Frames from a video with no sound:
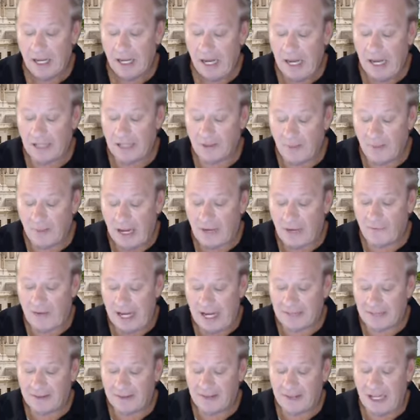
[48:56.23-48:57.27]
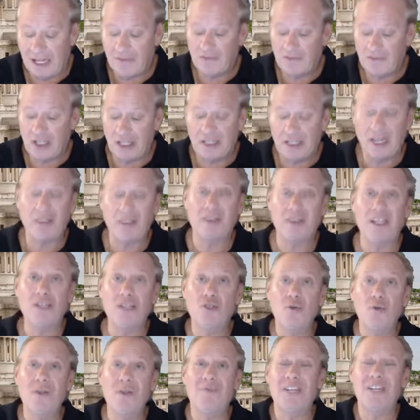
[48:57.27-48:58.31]
As a matter of fact, they've done nothing
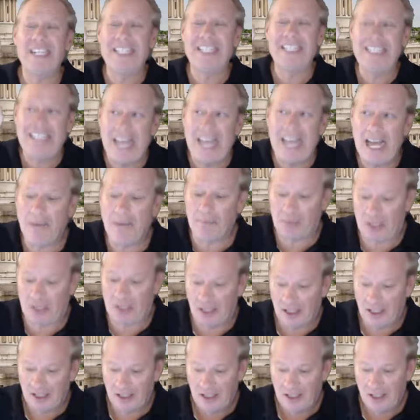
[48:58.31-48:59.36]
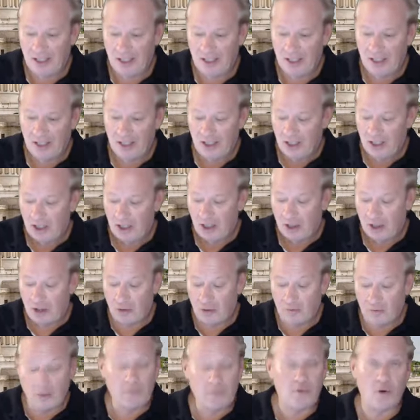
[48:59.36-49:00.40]
to even attempt to
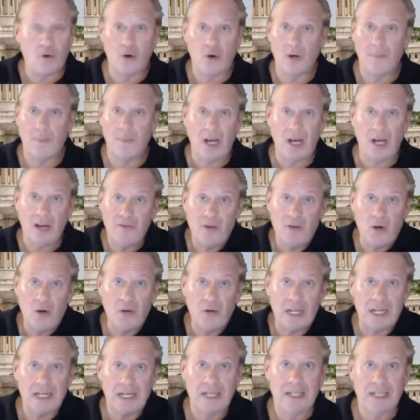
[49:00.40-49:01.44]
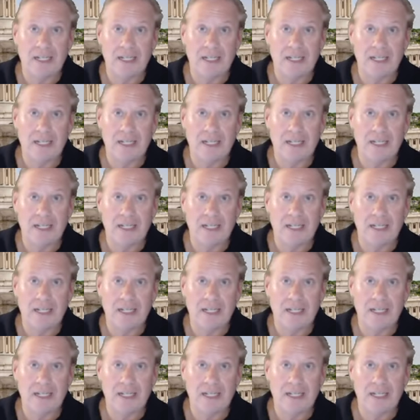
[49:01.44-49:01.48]
reform our voting.